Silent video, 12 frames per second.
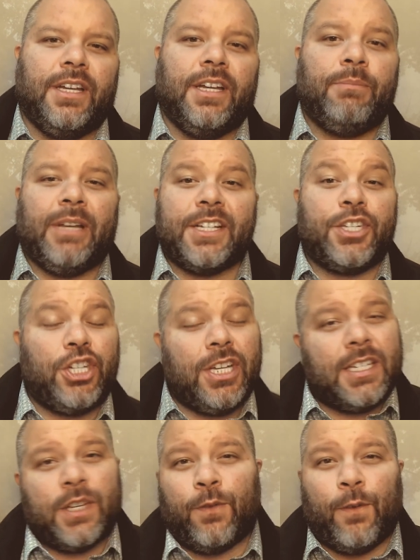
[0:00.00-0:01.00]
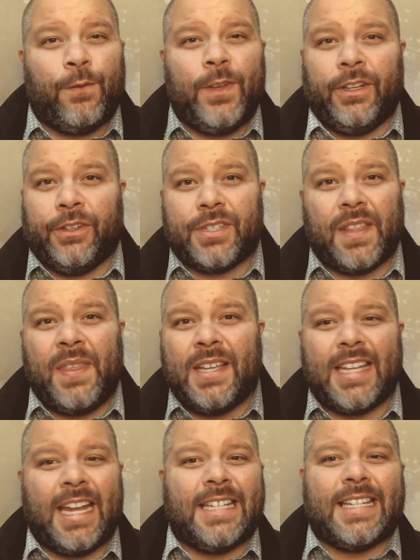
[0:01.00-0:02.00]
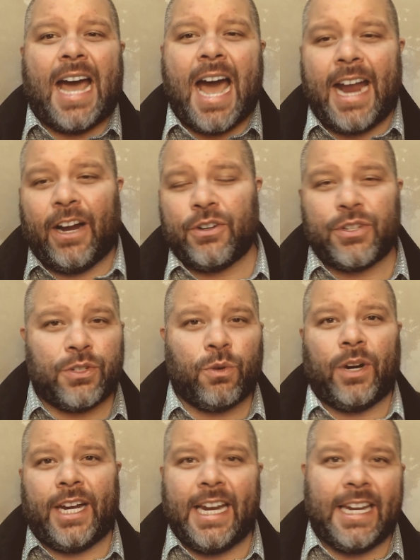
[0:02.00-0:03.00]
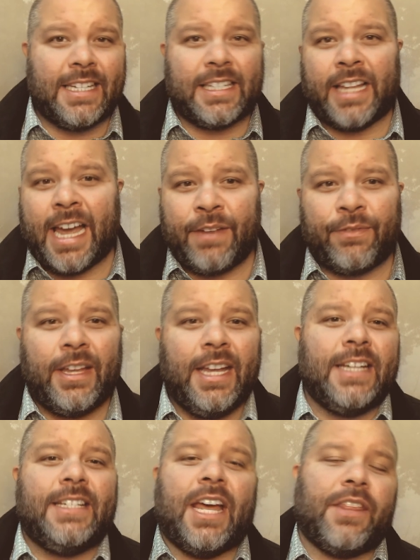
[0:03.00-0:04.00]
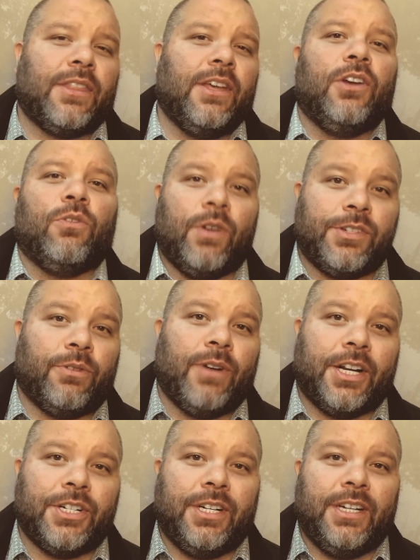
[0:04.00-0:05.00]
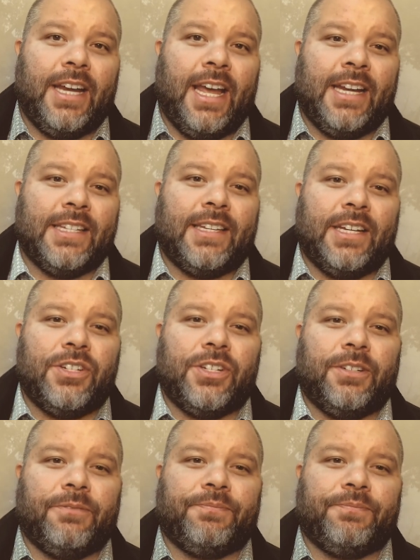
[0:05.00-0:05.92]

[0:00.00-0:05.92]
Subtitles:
because Jesus fulfills this entire story in his life, death, resurrection, and ascension.